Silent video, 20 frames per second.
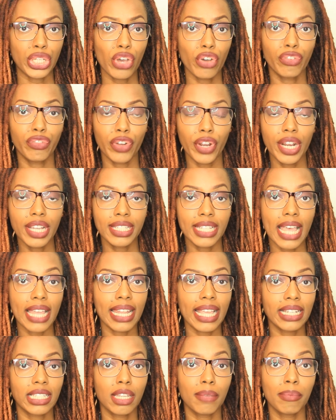So first I
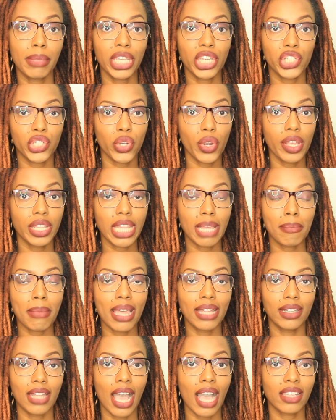like to make sure that
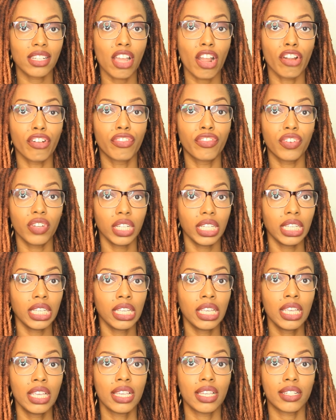my locks are
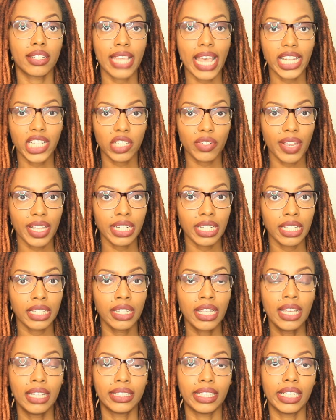fully
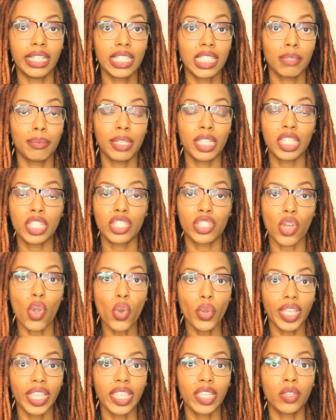saturated. They need to be
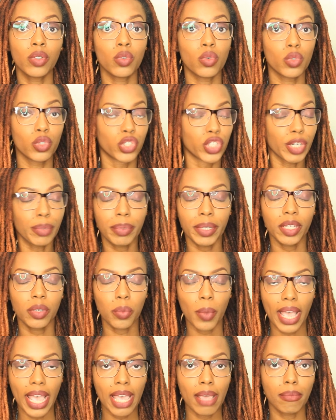soaking,
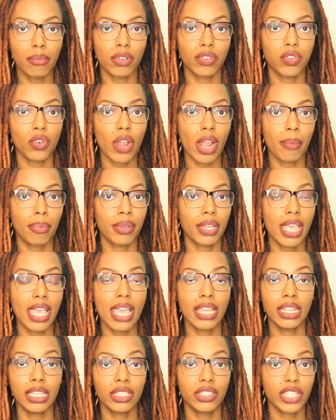dripping wet before I put
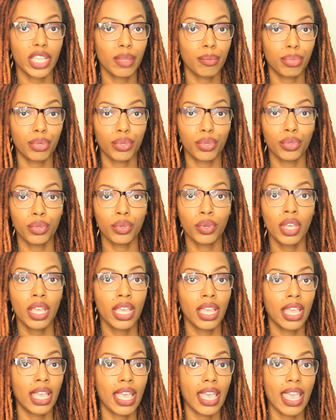any shampoo,
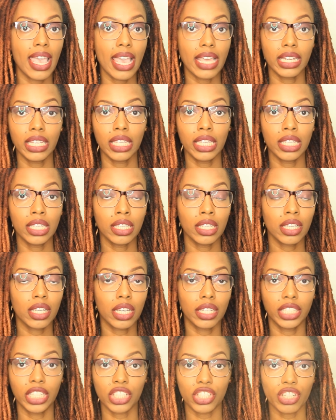any
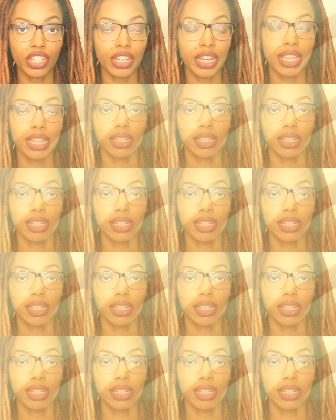conditioner